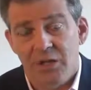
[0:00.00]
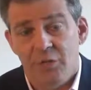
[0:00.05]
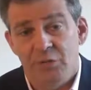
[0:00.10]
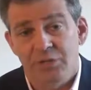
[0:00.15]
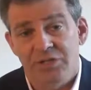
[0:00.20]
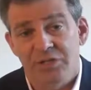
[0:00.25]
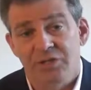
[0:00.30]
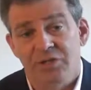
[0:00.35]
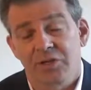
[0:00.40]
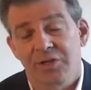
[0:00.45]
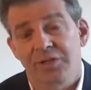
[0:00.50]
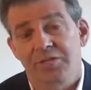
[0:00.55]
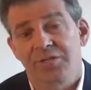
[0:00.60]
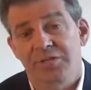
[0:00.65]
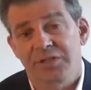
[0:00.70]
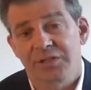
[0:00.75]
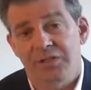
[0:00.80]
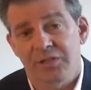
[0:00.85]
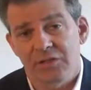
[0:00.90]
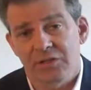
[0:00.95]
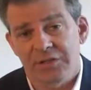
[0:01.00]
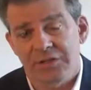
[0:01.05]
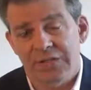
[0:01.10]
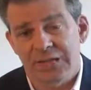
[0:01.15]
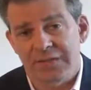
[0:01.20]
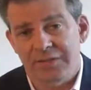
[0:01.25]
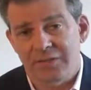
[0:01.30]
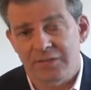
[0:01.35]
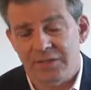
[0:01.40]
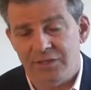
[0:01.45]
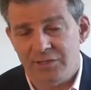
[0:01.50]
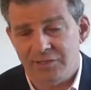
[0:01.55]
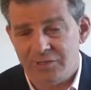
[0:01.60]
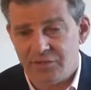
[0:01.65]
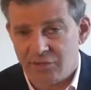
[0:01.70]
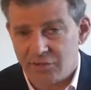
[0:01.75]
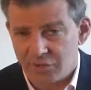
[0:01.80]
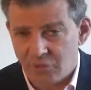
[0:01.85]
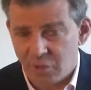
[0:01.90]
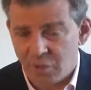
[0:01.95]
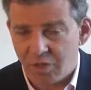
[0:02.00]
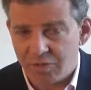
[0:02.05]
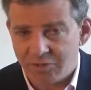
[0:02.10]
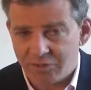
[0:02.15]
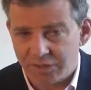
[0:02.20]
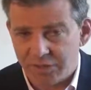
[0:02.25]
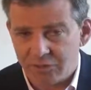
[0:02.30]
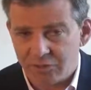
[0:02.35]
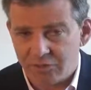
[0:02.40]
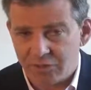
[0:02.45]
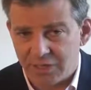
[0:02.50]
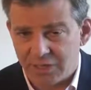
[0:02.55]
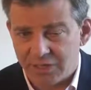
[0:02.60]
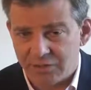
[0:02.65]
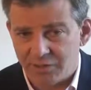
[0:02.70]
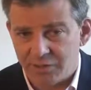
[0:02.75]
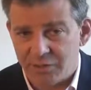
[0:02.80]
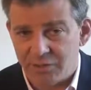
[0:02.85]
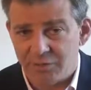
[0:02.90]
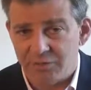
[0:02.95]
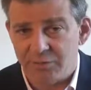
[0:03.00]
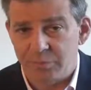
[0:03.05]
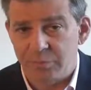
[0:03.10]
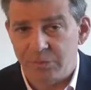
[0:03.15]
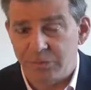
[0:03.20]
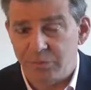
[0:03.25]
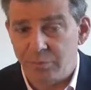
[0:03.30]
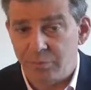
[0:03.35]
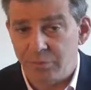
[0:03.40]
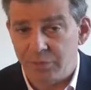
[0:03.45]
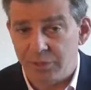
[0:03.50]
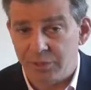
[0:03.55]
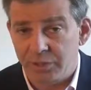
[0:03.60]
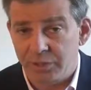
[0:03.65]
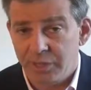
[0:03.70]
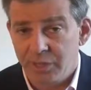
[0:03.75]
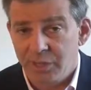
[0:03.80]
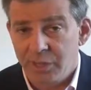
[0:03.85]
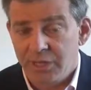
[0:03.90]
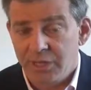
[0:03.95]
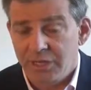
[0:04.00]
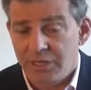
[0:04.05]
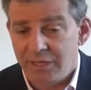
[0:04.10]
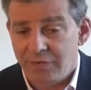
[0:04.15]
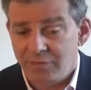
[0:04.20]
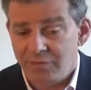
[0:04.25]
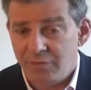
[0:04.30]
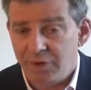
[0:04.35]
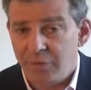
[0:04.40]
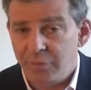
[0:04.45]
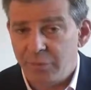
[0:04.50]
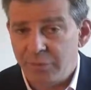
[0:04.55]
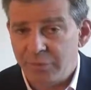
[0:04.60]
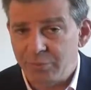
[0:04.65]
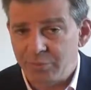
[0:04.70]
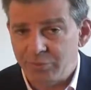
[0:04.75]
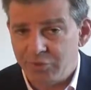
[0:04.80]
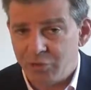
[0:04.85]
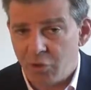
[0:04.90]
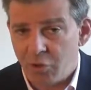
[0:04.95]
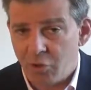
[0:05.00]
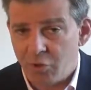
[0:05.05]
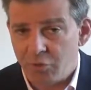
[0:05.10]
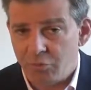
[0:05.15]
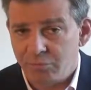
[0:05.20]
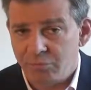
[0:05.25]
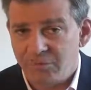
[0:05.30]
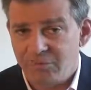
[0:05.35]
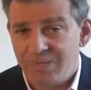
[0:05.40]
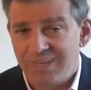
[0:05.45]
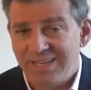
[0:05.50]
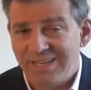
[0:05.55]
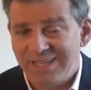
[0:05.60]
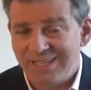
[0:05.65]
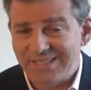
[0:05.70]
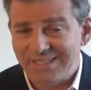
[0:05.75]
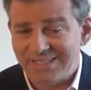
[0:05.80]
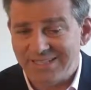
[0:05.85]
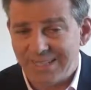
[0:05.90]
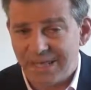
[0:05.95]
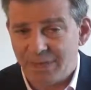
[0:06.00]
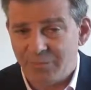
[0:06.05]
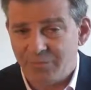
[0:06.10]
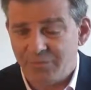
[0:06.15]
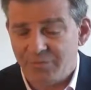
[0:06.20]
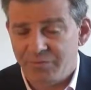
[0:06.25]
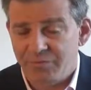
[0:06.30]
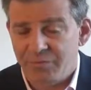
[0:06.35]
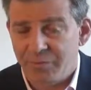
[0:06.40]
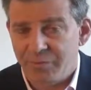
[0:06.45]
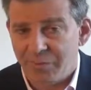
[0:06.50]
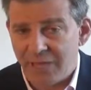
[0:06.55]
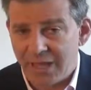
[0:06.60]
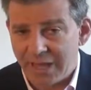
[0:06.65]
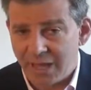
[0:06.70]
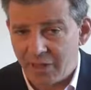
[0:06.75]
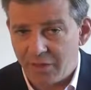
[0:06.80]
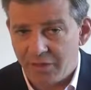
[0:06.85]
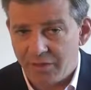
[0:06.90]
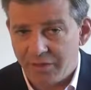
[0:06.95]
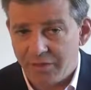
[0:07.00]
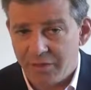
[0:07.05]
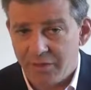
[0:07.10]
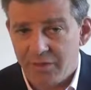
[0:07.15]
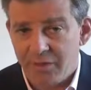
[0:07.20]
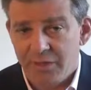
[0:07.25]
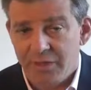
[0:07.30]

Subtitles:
which is going to facilitate these small cell transmitters being put in front of people's homes, exempt from health,